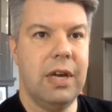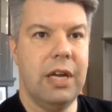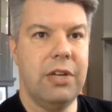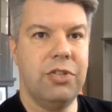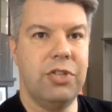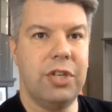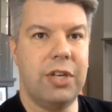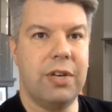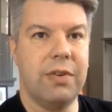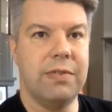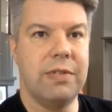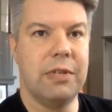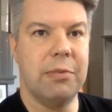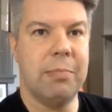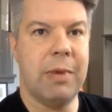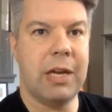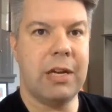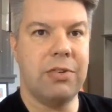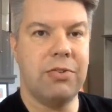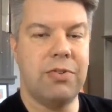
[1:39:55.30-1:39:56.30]
And she goes to
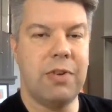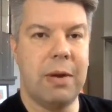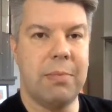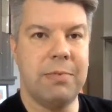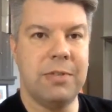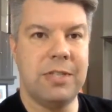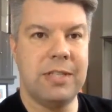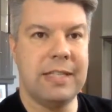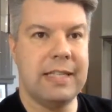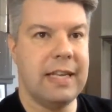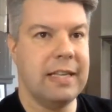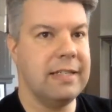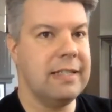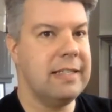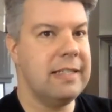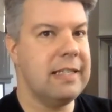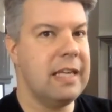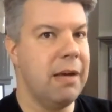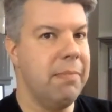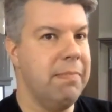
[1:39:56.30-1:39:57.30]
Munkustrap and she says,
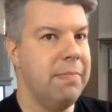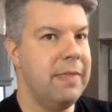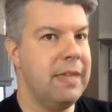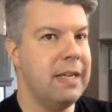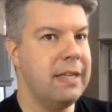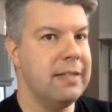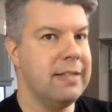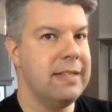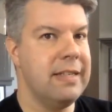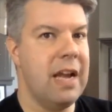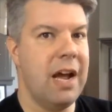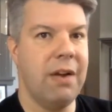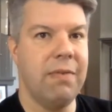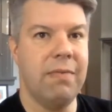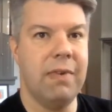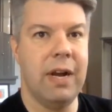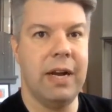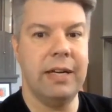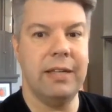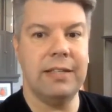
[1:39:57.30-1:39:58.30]
something's not
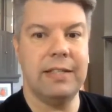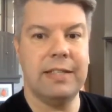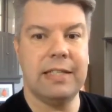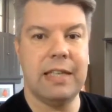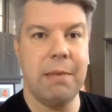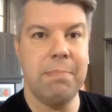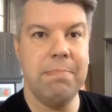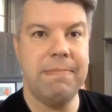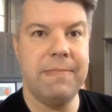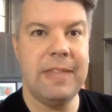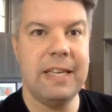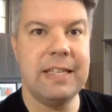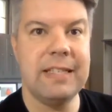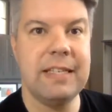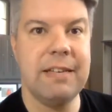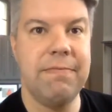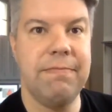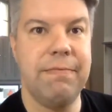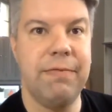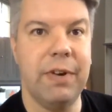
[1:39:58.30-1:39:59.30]
right.
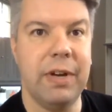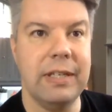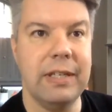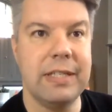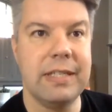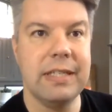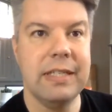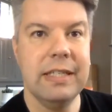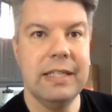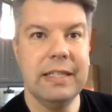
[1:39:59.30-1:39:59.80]
Something's afoot.